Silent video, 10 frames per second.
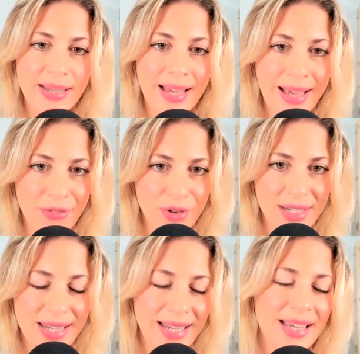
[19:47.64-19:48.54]
every
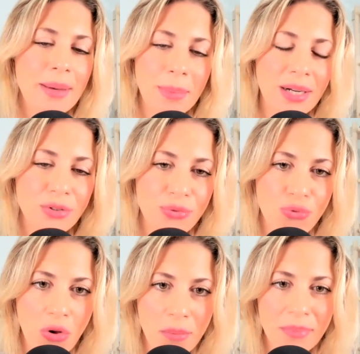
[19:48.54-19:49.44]
day, apart
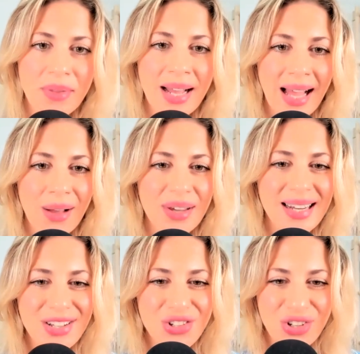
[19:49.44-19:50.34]
from how can
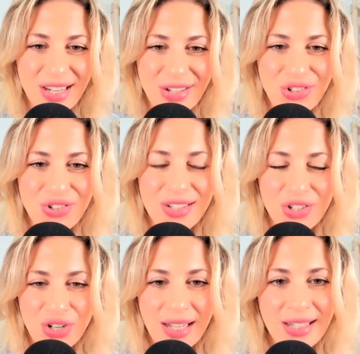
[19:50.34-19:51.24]
I change the
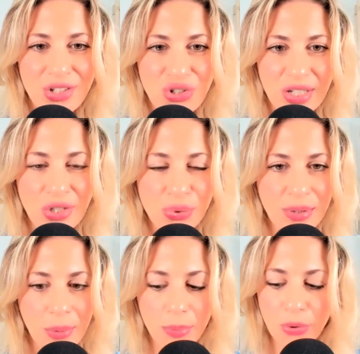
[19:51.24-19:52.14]
challenge into
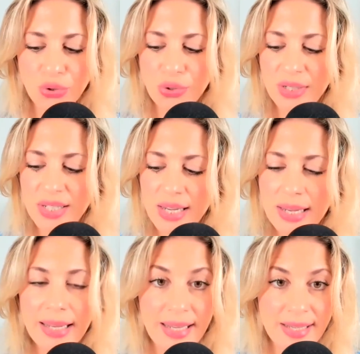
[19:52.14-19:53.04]
an opportunity,
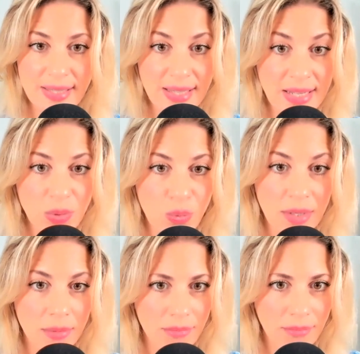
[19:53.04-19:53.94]
is this
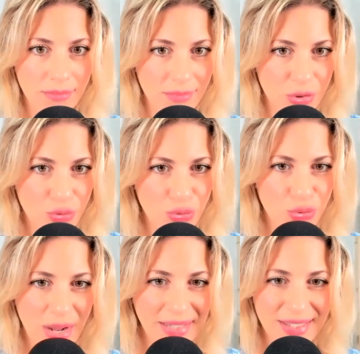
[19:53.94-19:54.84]
one.
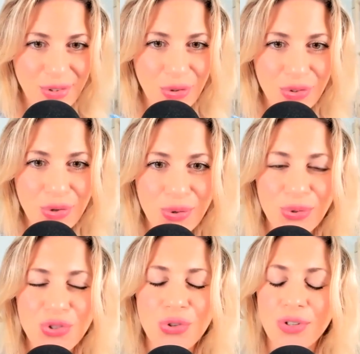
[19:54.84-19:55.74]
write it on your
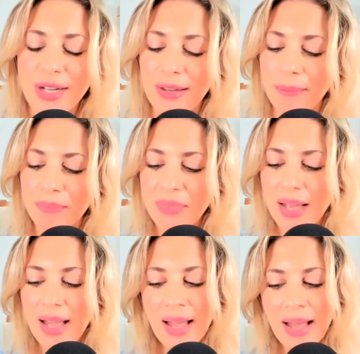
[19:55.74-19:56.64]
journal.
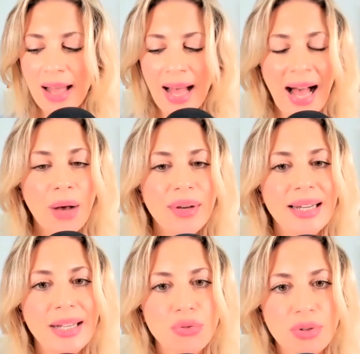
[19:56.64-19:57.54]
How can
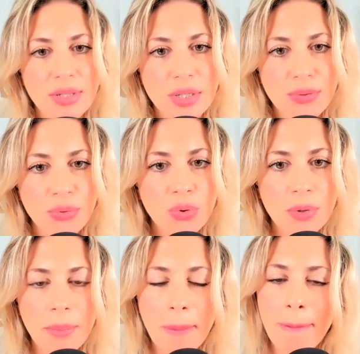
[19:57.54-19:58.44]
I
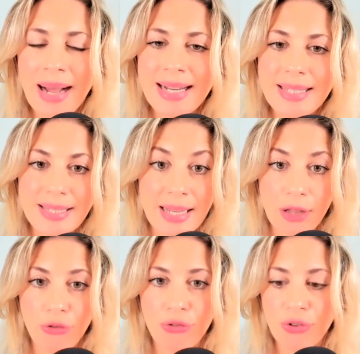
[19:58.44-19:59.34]
transform
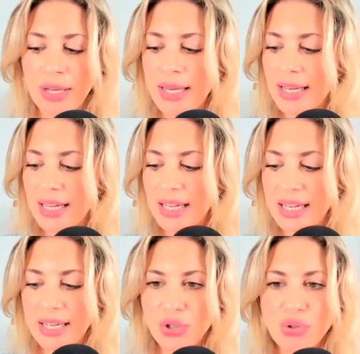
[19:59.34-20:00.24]
myself
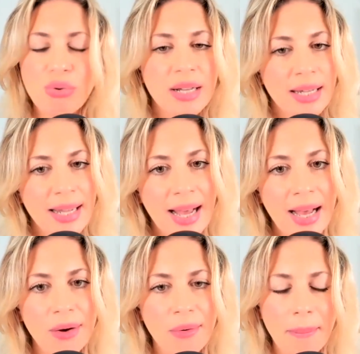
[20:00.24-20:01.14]
to
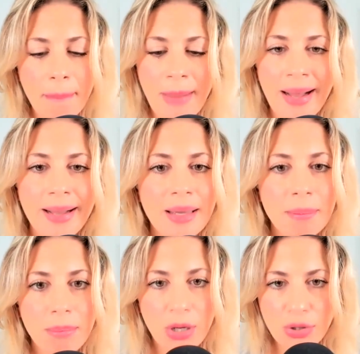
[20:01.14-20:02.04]
allow my
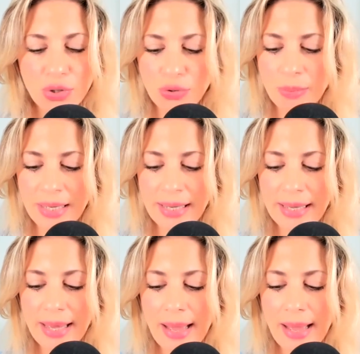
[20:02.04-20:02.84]
blossoming